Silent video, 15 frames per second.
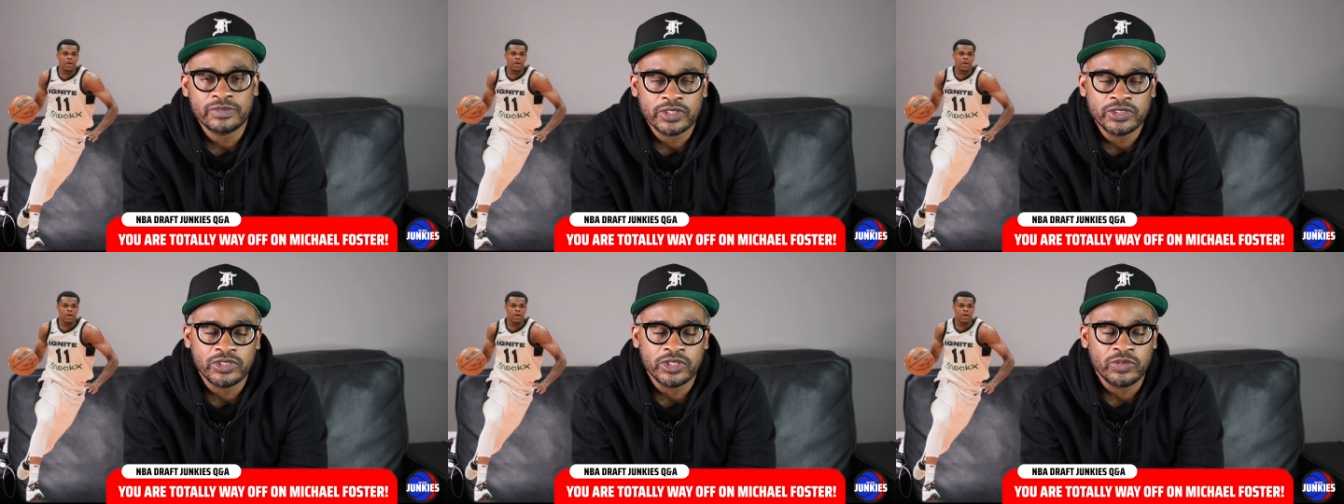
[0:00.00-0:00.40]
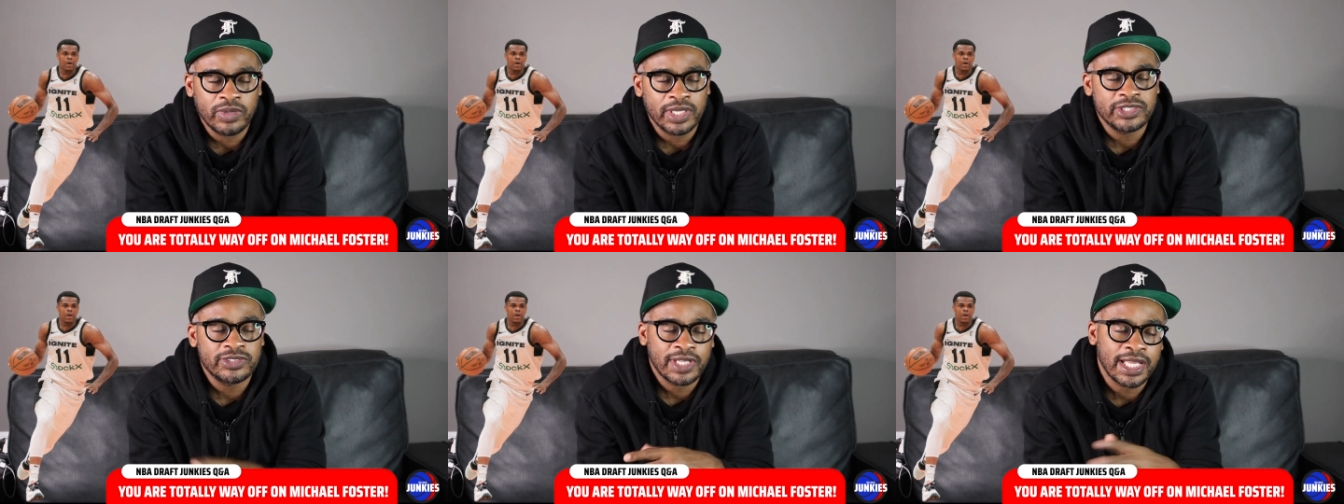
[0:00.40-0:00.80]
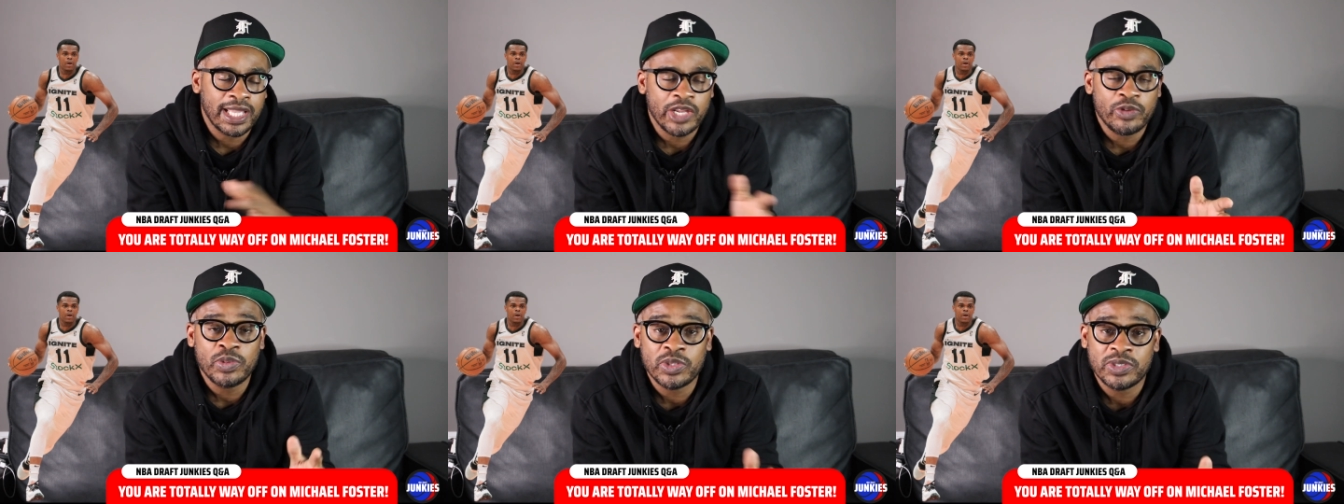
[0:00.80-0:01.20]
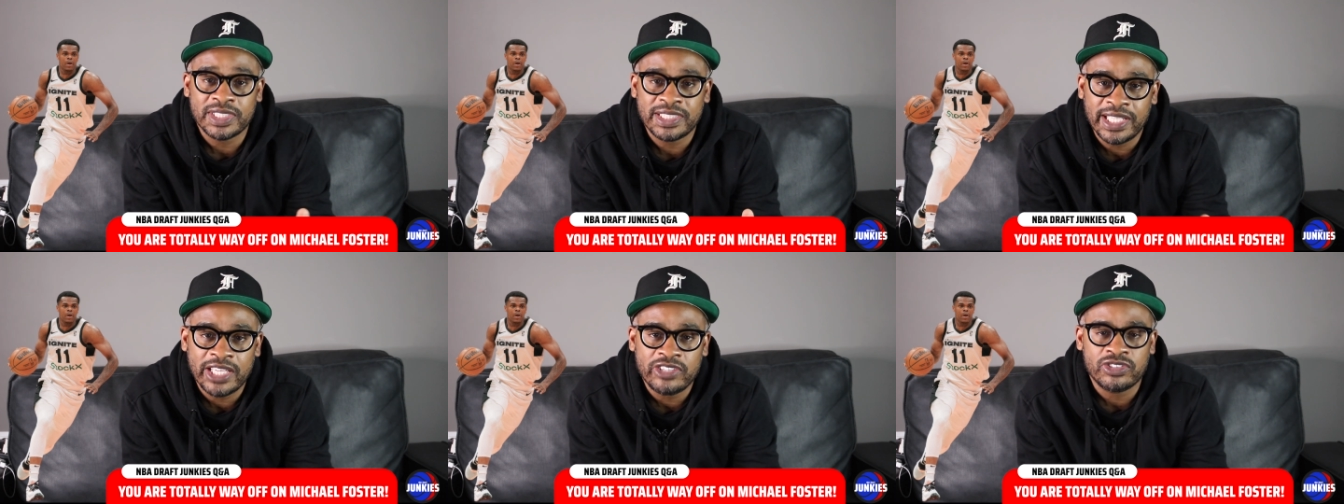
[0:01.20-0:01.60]
a certain way. So I kind of went on a
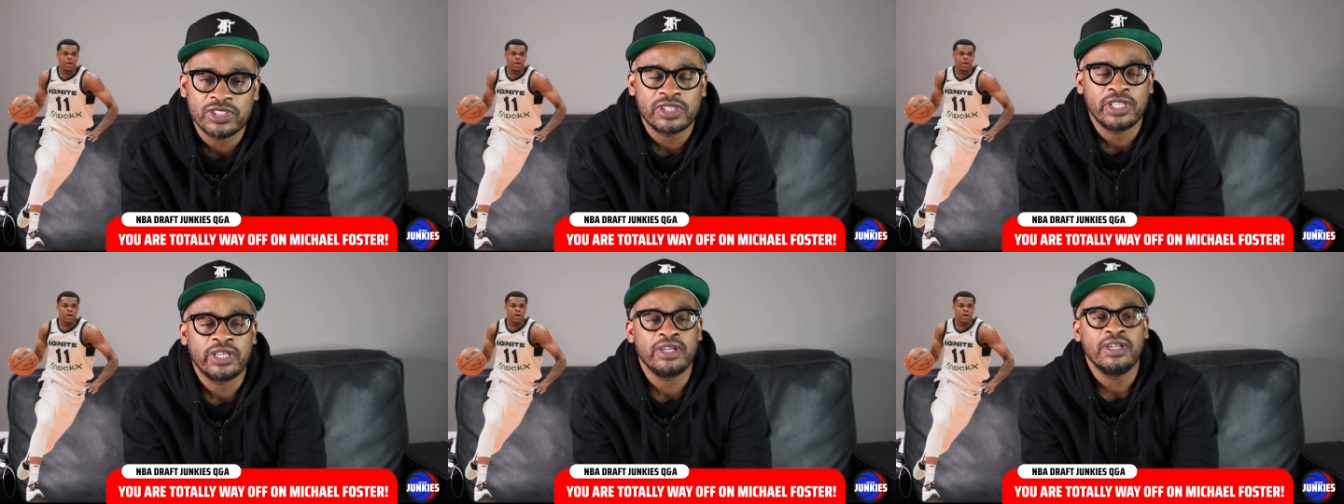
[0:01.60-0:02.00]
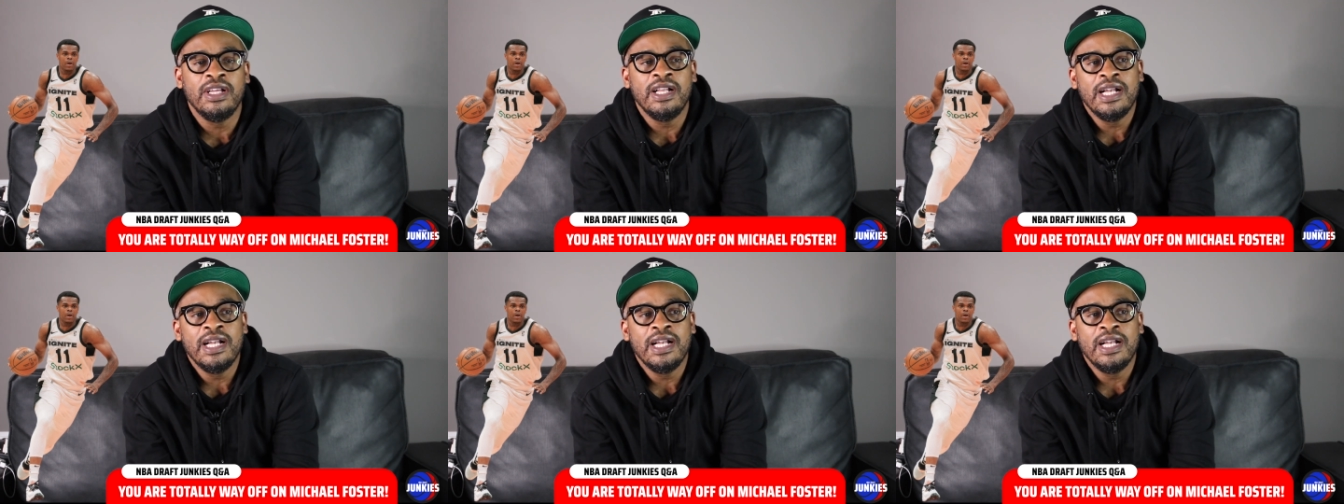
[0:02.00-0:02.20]
tangent there,